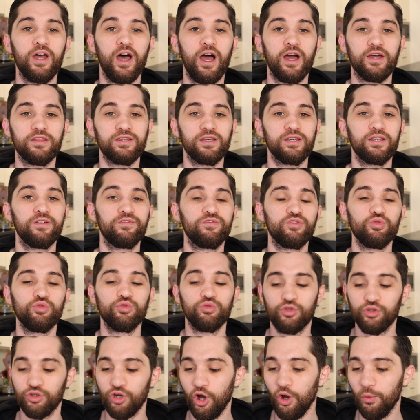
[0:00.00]
I think if
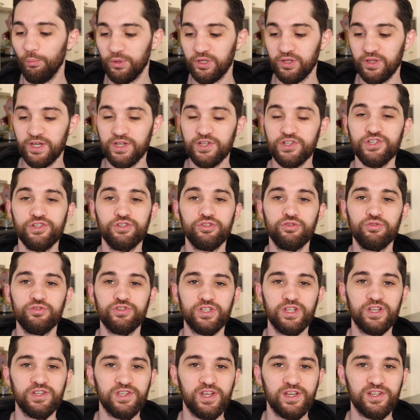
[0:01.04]
you copy this and use
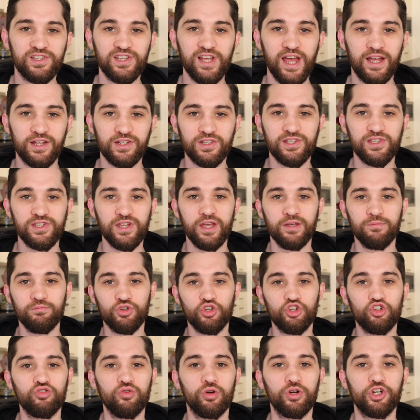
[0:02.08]
this exact same
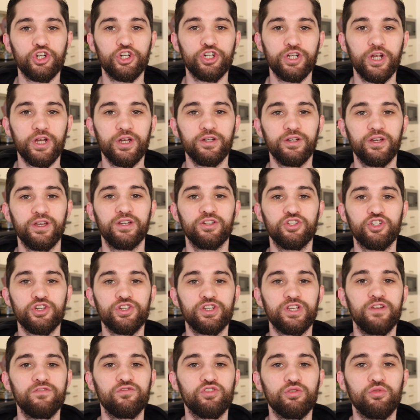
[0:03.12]
structure, it
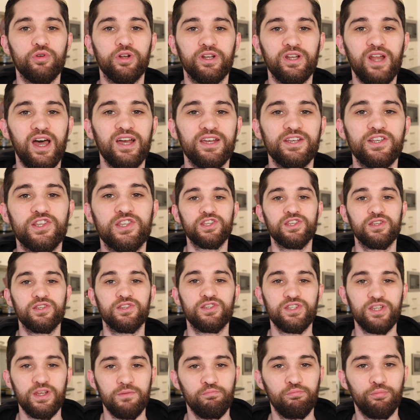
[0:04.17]
just gives you a nice,
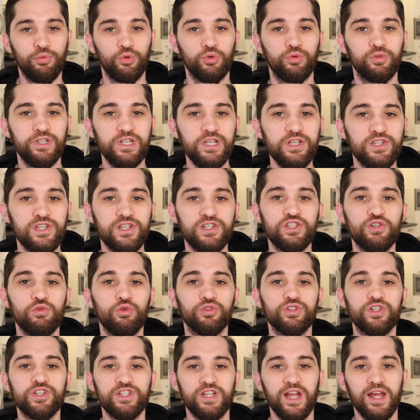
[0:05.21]
simple, easy to
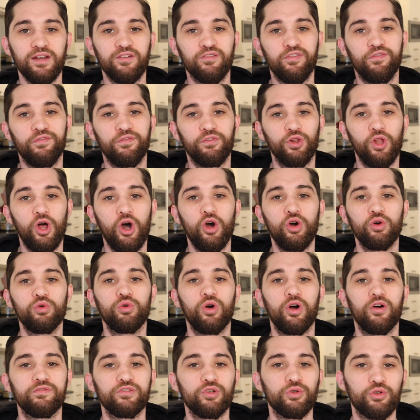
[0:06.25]
understand
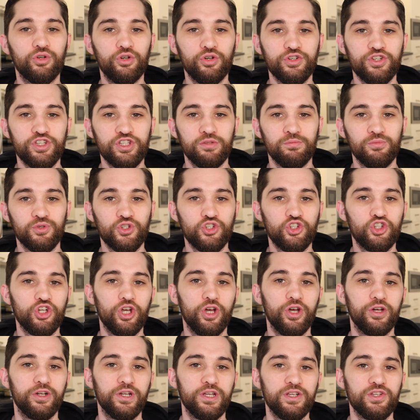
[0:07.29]
flow of your customer's
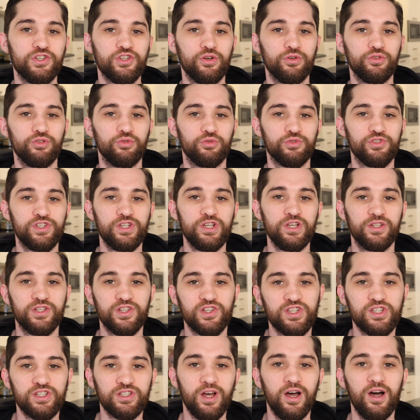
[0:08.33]
journey. So you'll see at the
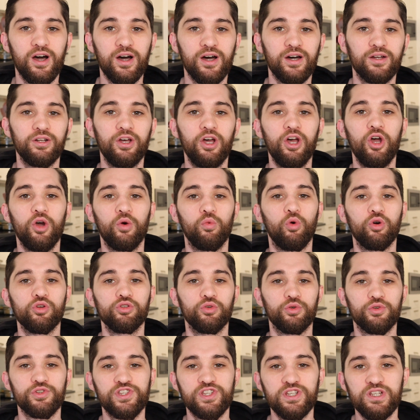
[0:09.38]
start what
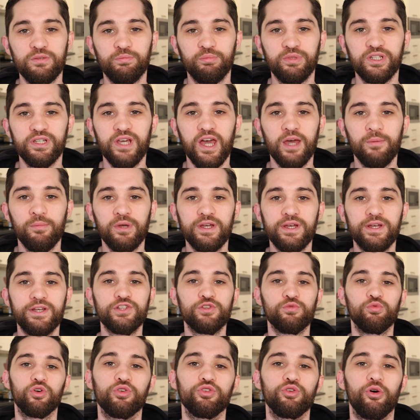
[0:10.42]
your CPM
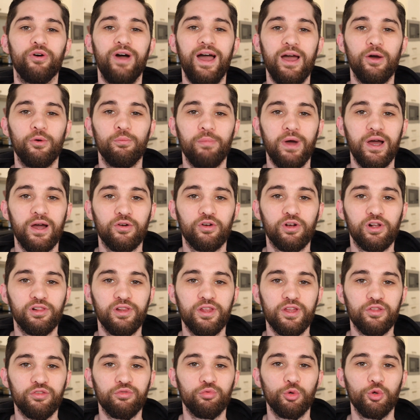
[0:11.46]
is, what your outbound
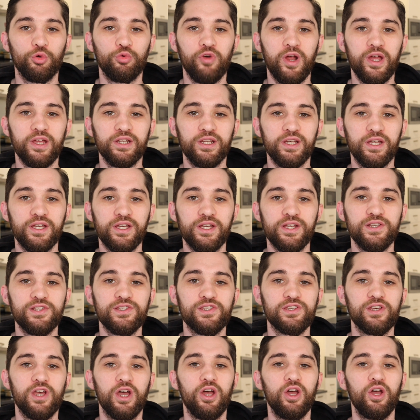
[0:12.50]
click-through rate
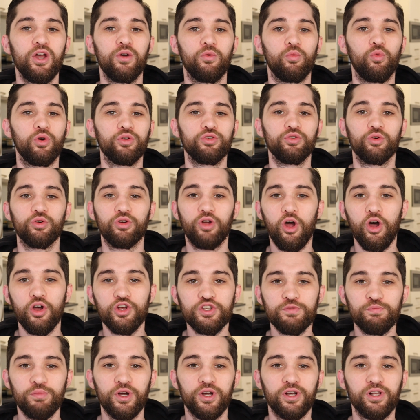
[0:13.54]
is, what your
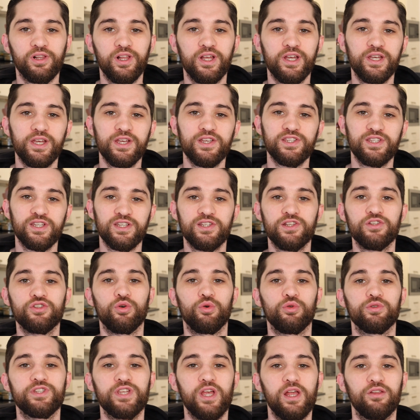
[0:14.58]
cost per click is. This is
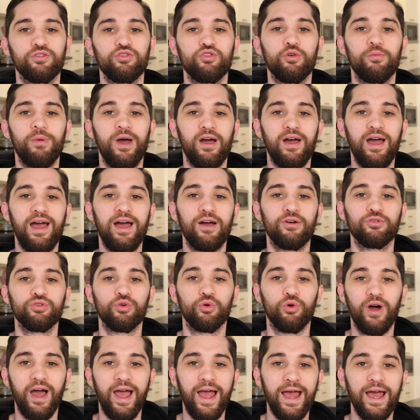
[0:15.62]
all telling you about how
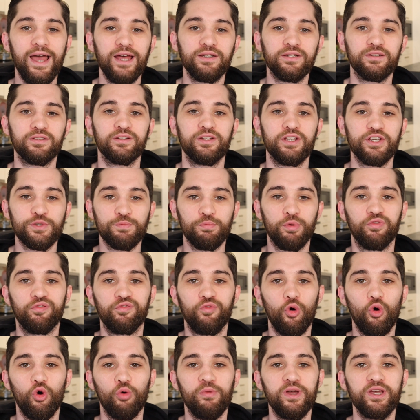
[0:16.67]
your ad is
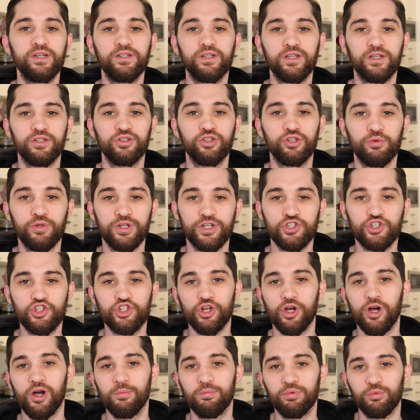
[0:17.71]
performing in doing its
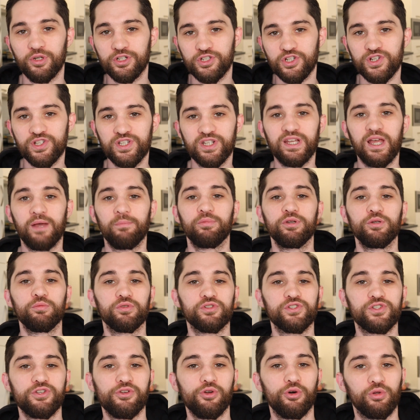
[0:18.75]
job, which is to get
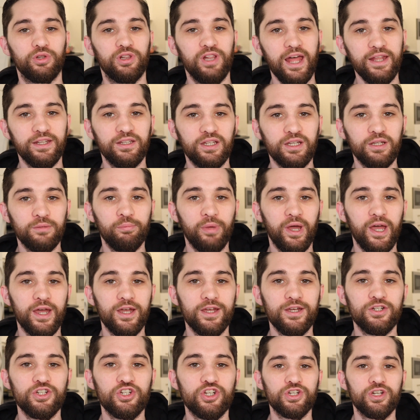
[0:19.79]
people to your landing
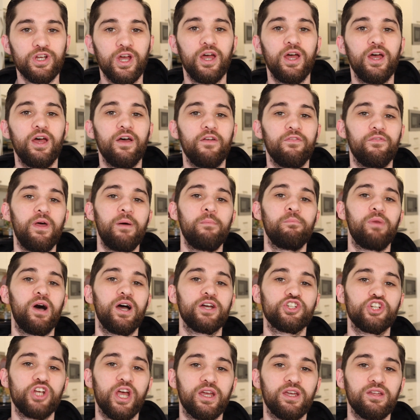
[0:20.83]
page. Then
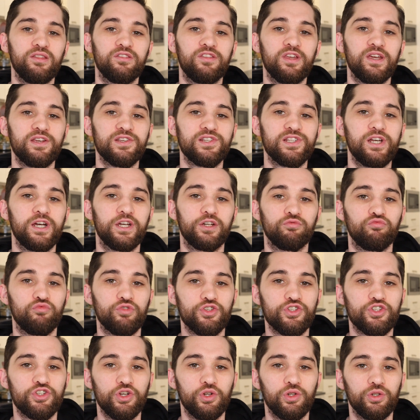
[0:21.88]
by checking things like
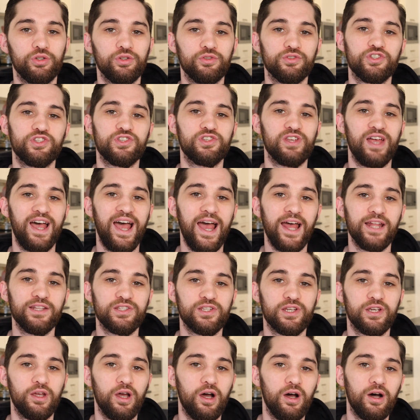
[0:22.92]
results, add
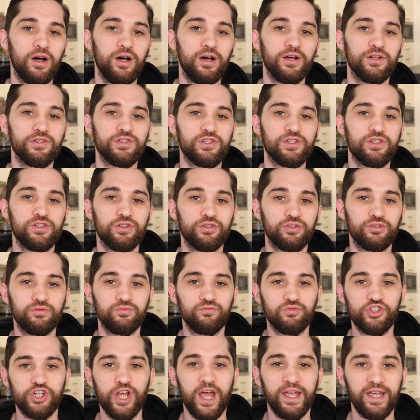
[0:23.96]
to cart,
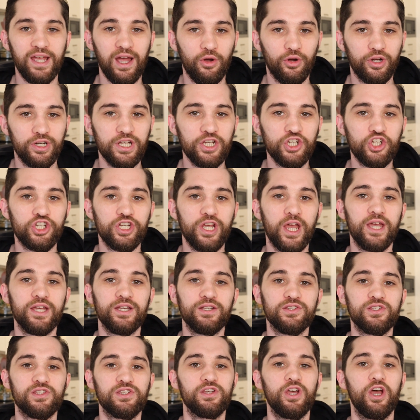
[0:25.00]
checkout
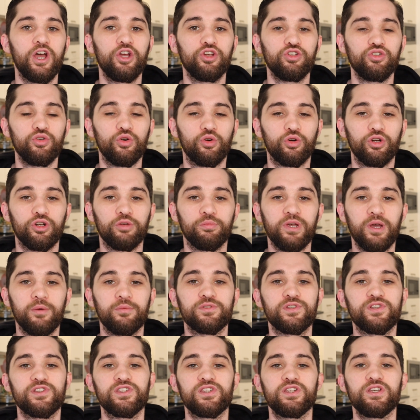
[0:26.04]
initiates, you're going to be
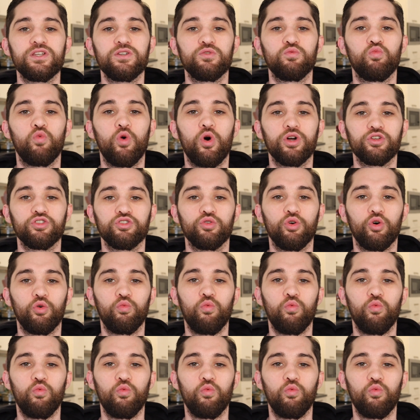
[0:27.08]
able to see what your